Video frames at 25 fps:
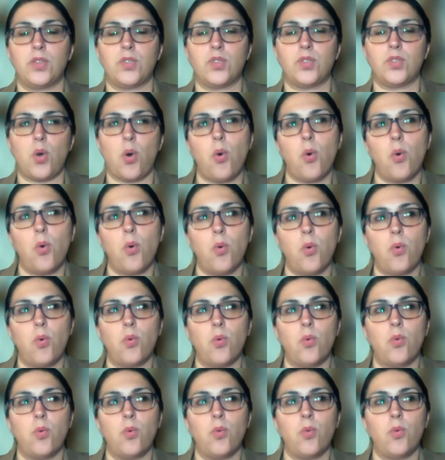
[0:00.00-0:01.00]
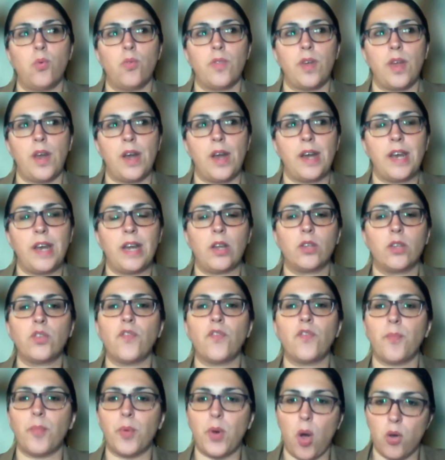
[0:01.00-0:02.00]
so there are a lot
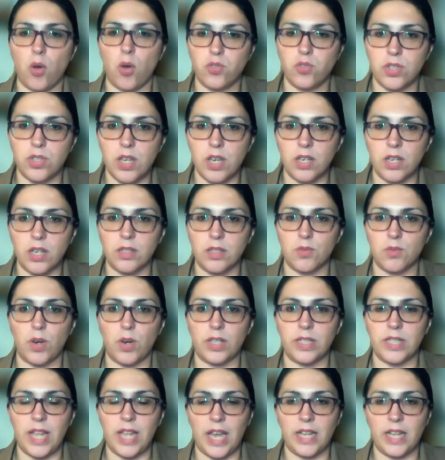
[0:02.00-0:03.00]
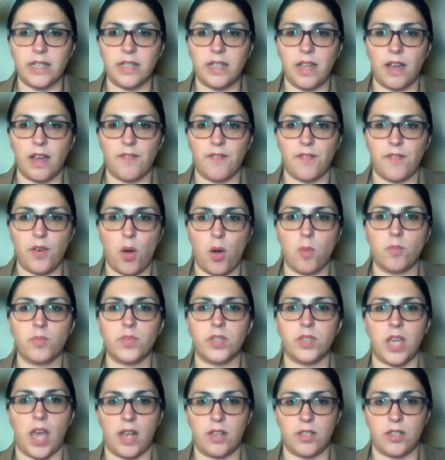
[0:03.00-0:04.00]
of projects where data from
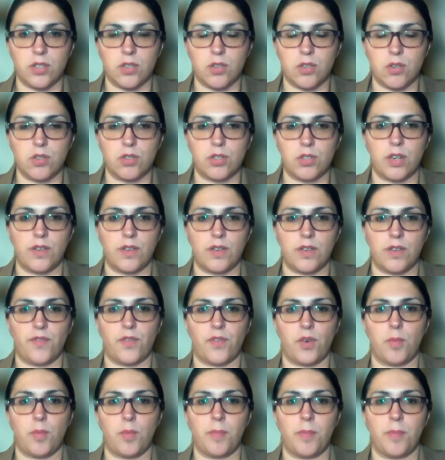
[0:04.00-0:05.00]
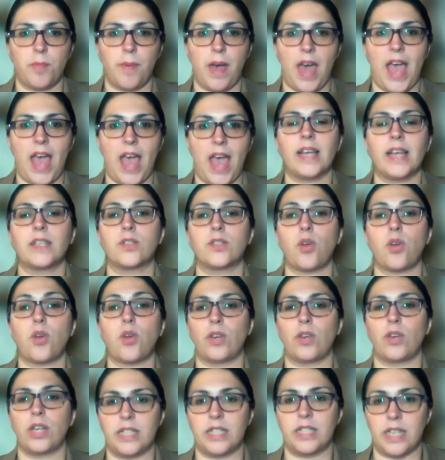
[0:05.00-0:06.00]
sensors and from
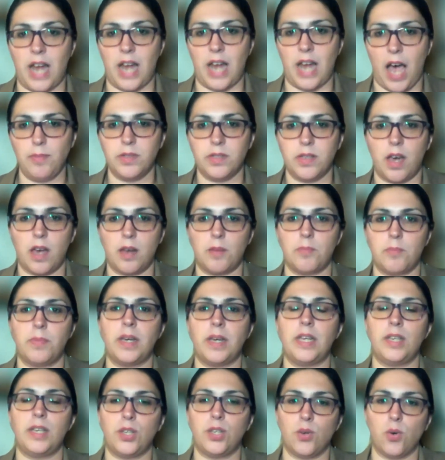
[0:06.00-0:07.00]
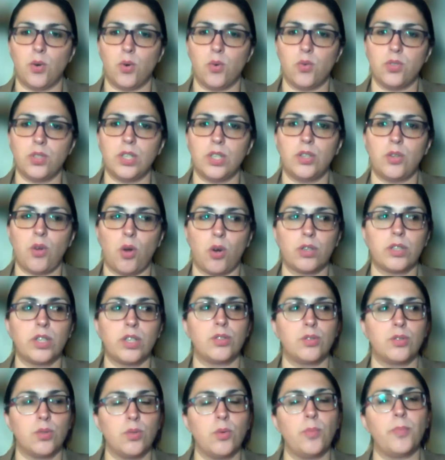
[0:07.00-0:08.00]
electronic traps are being used in
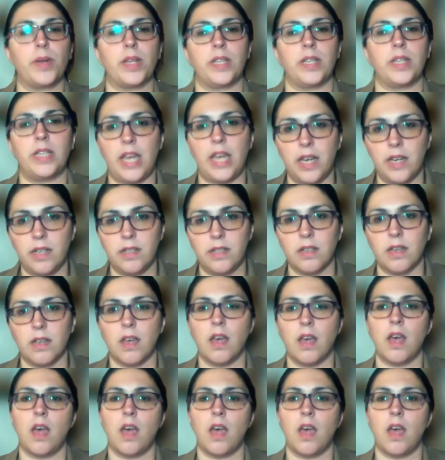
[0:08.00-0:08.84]
order to predict